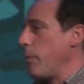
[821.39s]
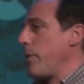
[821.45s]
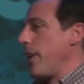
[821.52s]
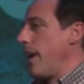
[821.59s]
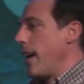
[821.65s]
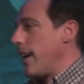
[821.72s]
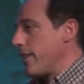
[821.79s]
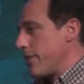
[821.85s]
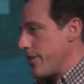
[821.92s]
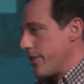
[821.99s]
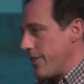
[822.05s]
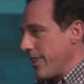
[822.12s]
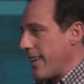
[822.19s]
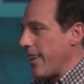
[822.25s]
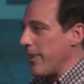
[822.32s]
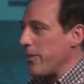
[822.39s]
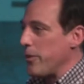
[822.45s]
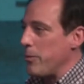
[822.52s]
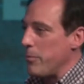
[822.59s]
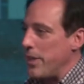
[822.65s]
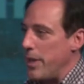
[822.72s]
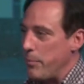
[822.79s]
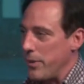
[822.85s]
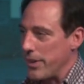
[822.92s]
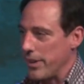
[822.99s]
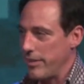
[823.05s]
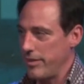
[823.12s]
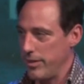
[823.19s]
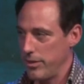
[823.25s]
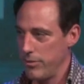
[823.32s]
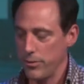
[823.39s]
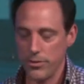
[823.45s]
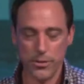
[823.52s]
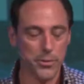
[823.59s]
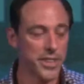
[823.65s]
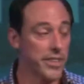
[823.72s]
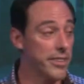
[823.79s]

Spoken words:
it up a notch. They got a little manipulative. You see,